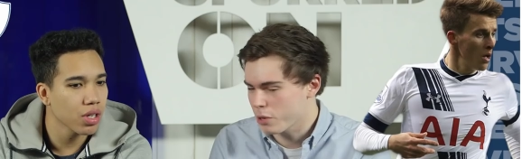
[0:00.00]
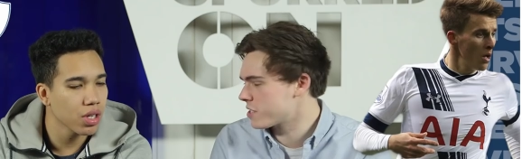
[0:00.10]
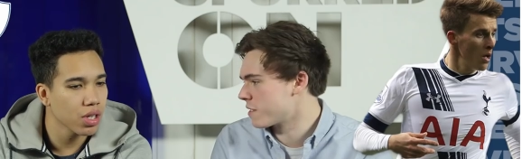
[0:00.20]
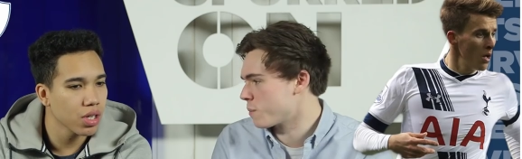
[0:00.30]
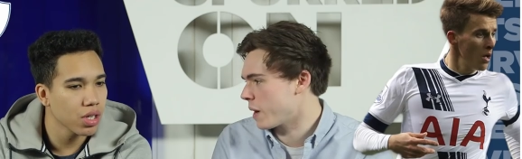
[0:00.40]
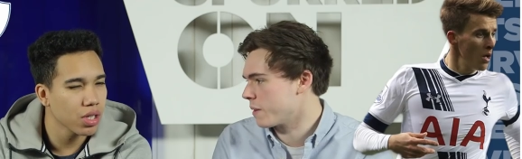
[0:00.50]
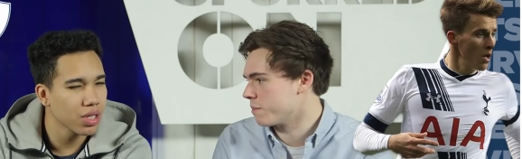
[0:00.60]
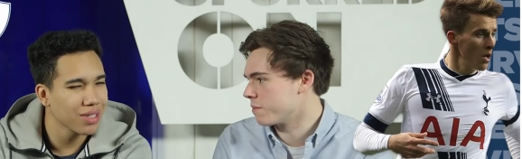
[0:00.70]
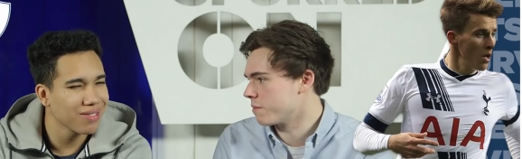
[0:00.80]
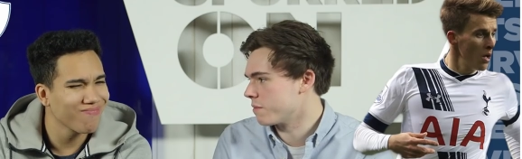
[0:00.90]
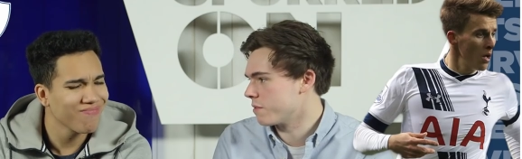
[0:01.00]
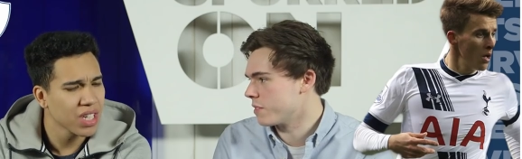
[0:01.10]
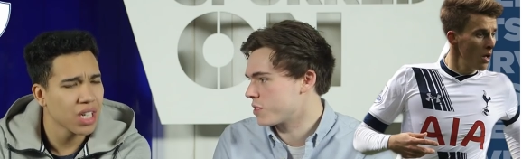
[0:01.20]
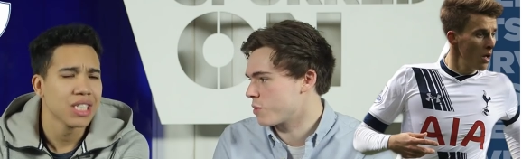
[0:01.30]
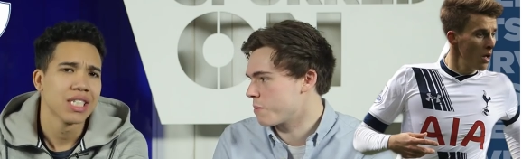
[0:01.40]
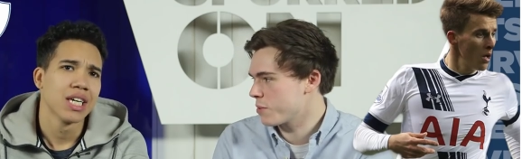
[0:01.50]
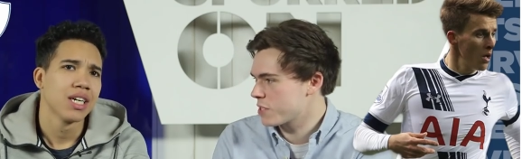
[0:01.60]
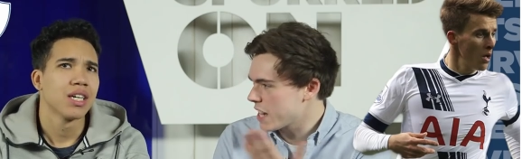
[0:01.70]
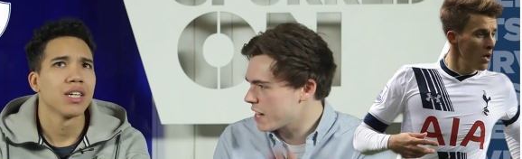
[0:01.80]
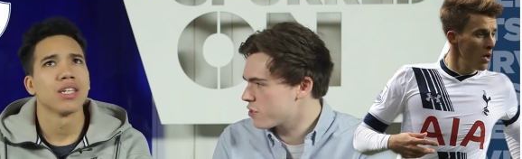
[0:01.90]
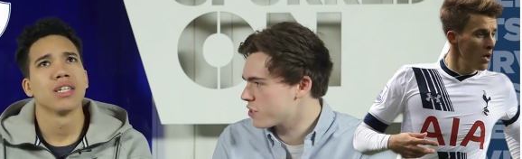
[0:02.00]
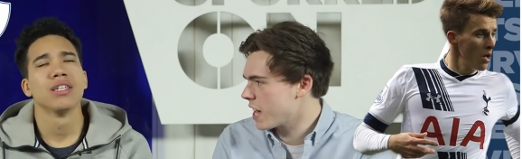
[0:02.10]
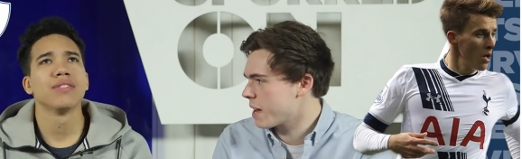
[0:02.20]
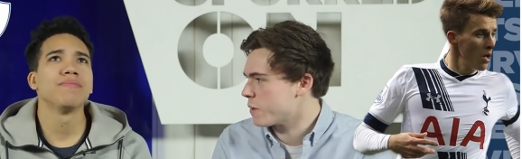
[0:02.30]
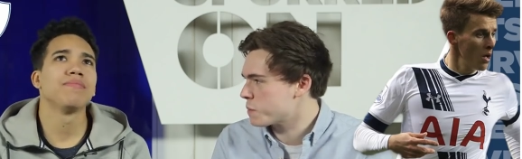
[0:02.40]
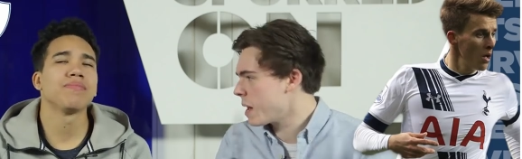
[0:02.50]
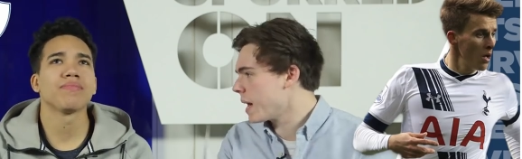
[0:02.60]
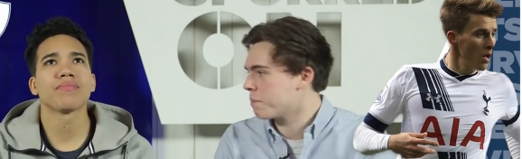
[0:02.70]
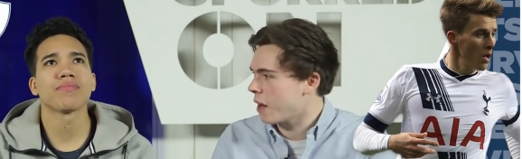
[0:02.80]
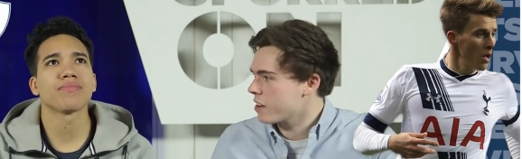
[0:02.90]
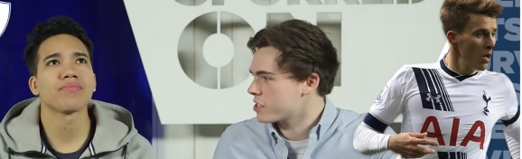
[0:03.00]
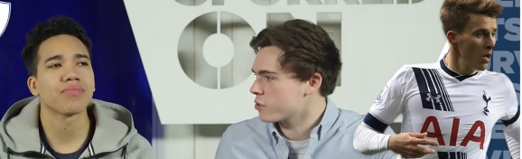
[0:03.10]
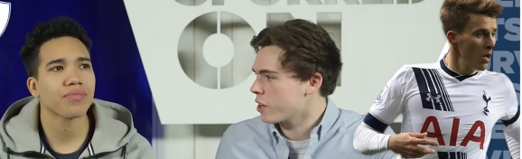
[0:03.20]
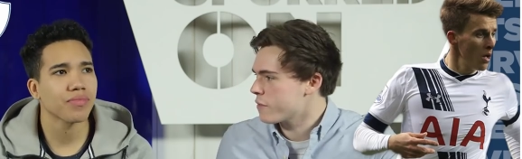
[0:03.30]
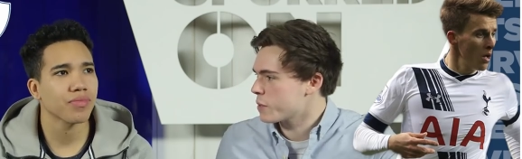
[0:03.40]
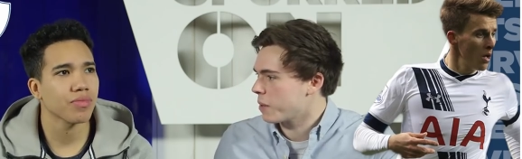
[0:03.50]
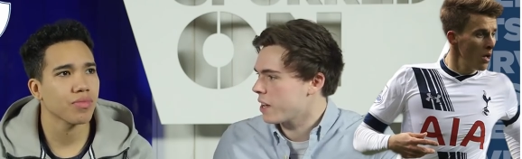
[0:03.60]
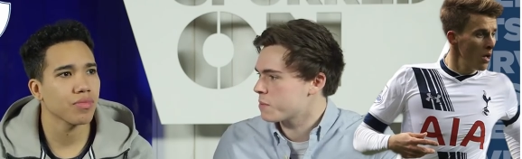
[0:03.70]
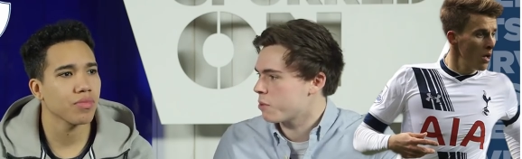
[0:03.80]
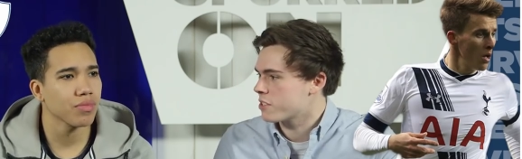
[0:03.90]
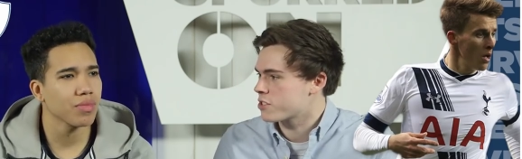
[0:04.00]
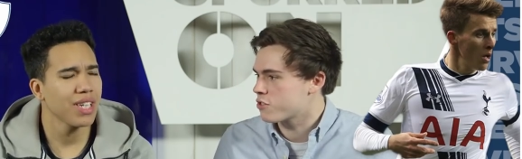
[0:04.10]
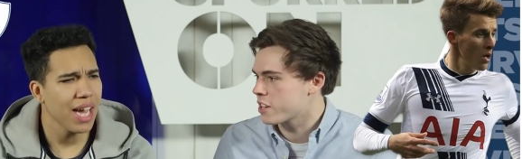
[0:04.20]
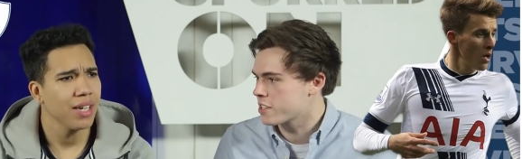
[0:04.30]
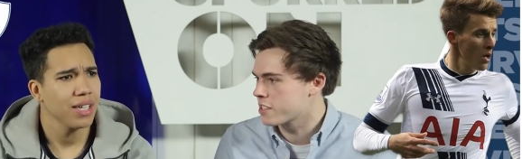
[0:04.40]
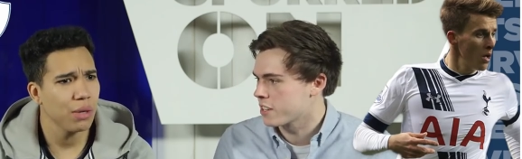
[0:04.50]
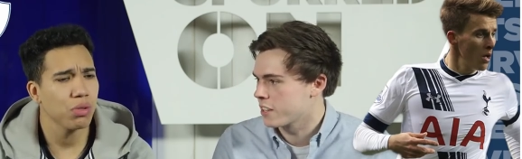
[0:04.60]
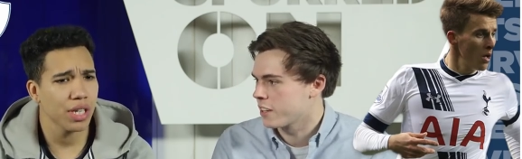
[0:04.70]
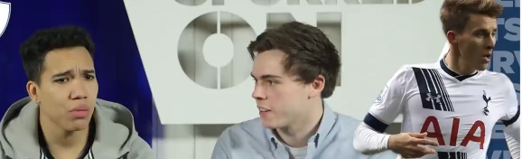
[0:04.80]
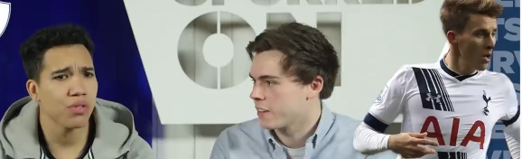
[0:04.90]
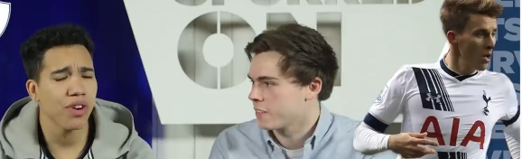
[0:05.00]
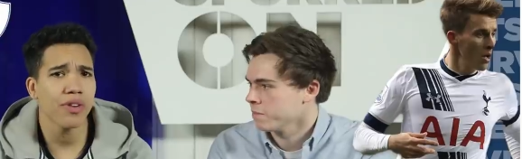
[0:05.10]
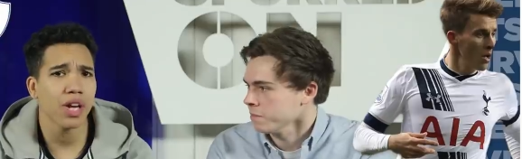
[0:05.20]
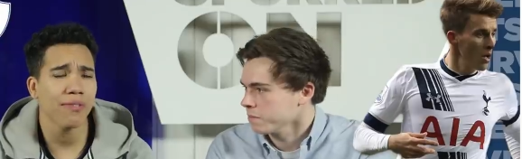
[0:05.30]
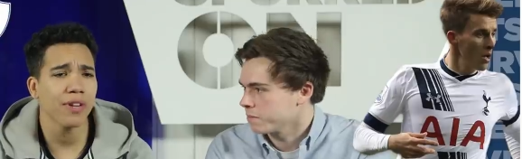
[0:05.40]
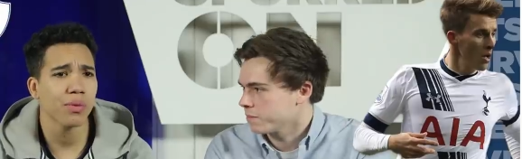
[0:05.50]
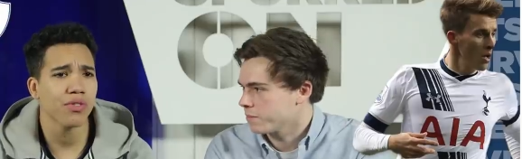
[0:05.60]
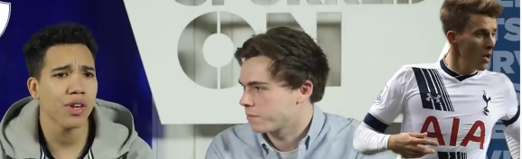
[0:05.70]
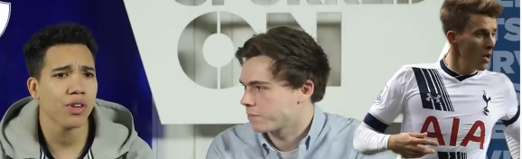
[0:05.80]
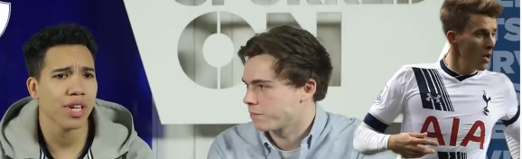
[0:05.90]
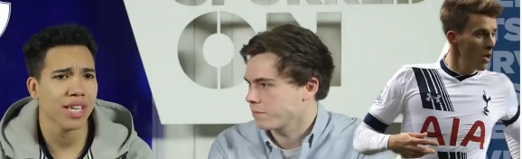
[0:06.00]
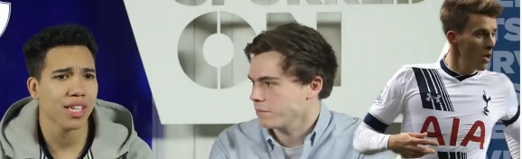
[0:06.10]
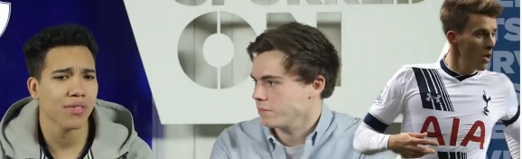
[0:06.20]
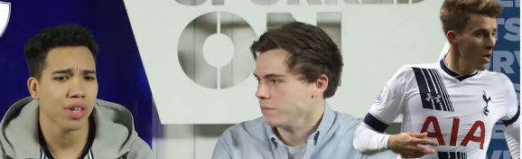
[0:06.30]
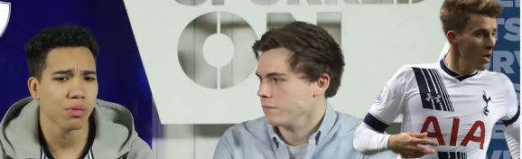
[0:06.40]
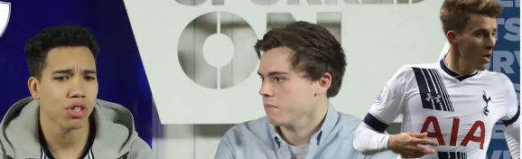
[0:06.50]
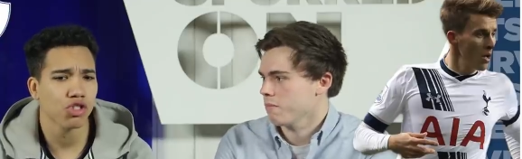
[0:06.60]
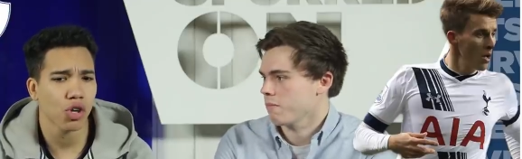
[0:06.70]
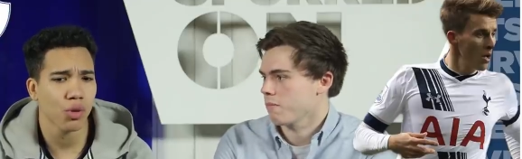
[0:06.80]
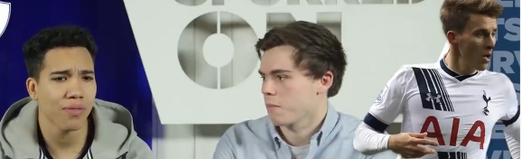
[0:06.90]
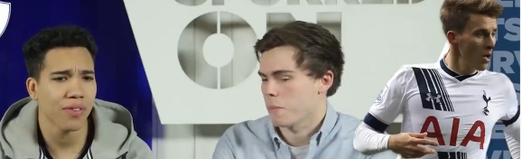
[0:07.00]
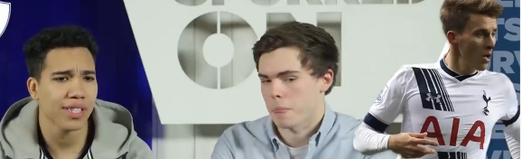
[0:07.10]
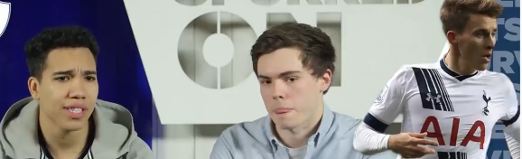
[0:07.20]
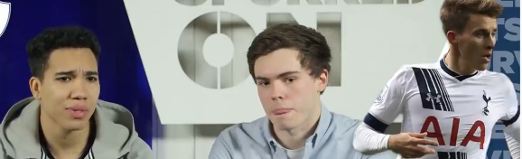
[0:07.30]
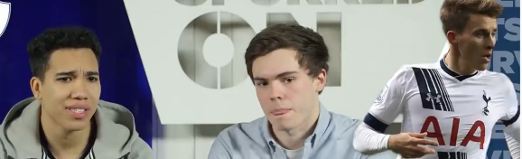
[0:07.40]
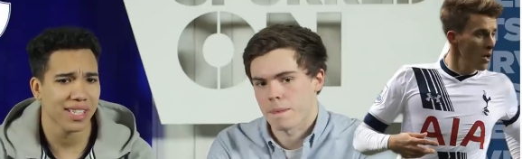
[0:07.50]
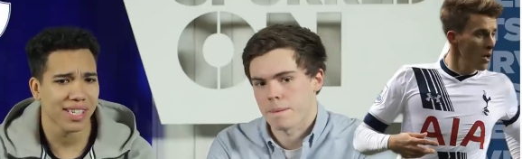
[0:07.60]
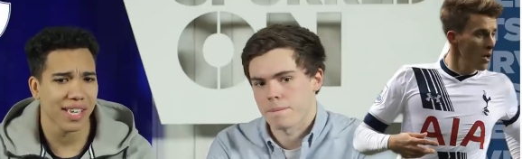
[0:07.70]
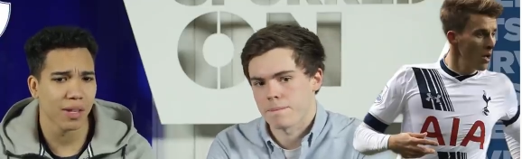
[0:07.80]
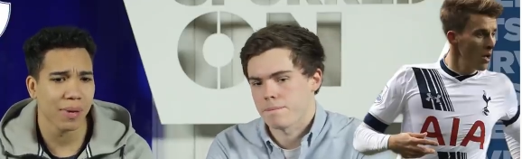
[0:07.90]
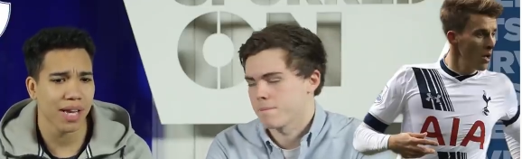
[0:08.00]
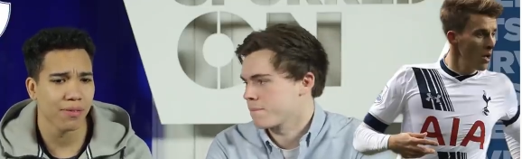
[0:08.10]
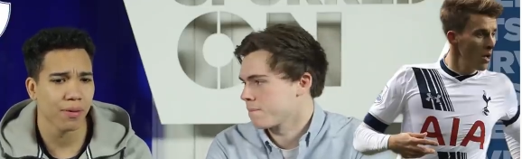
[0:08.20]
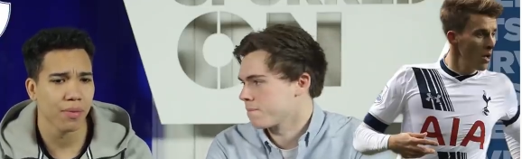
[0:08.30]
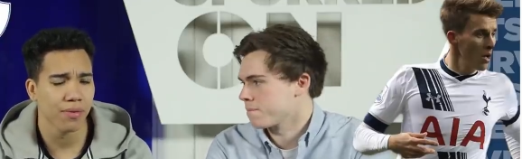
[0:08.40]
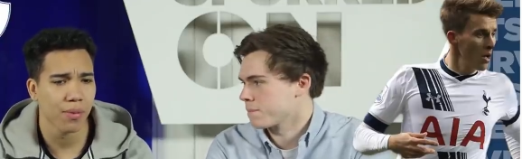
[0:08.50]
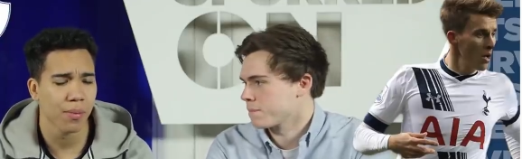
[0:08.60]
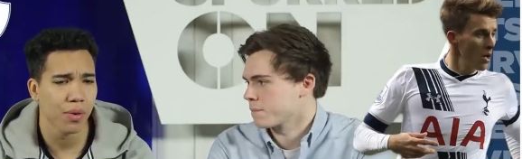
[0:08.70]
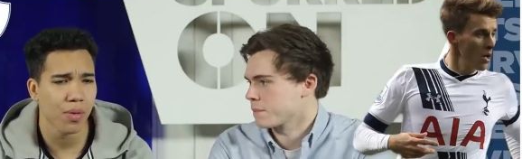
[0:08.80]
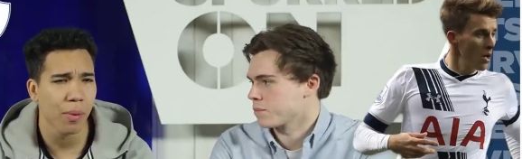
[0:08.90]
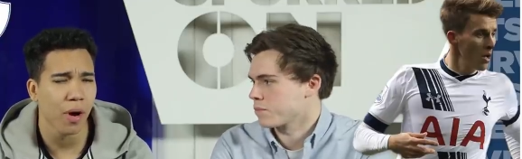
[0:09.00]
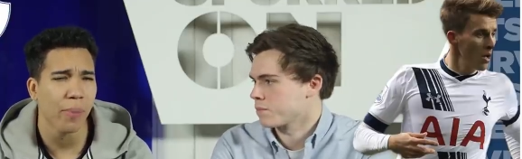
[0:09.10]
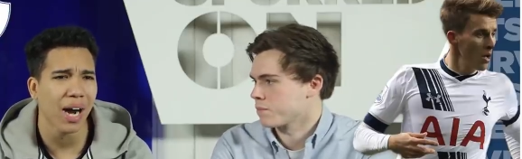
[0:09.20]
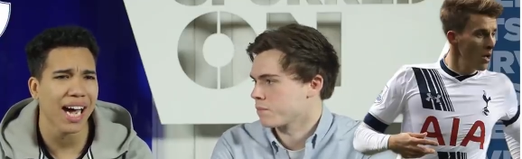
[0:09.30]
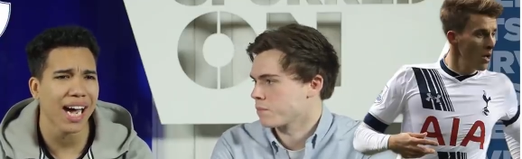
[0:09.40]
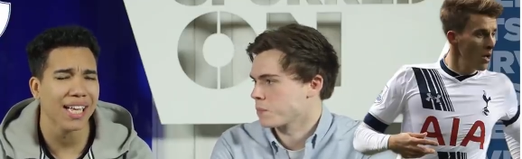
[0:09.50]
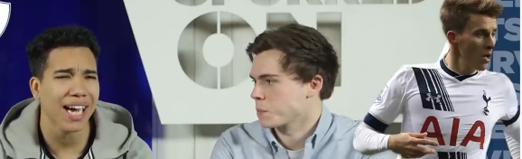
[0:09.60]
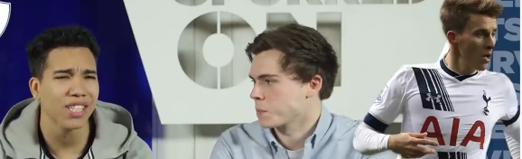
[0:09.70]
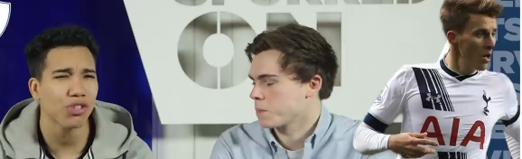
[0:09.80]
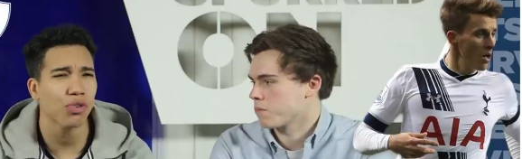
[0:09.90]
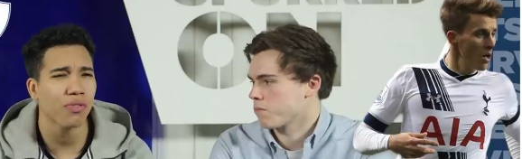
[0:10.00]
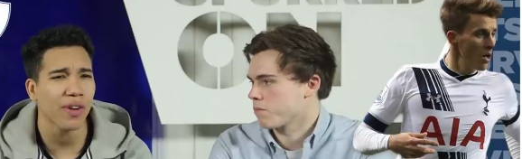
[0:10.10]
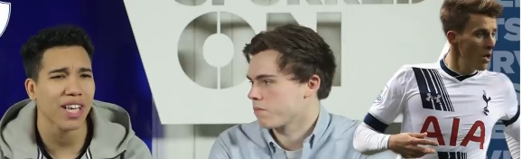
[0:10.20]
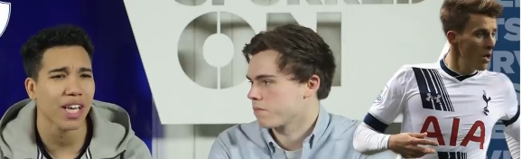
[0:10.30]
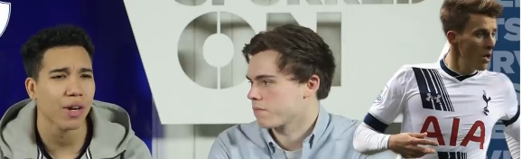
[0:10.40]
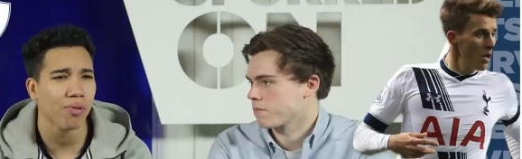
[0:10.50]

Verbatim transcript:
Speaker 1: positive about him this week. People said he had a good game. He was pinging passes all over the place, pulling strings. Yeah, he was.
Speaker 2: He was very. I think he was very good against Everton. He was controlling things. He was dictating the play from the, from the middle of the park. But I, I, I do think that the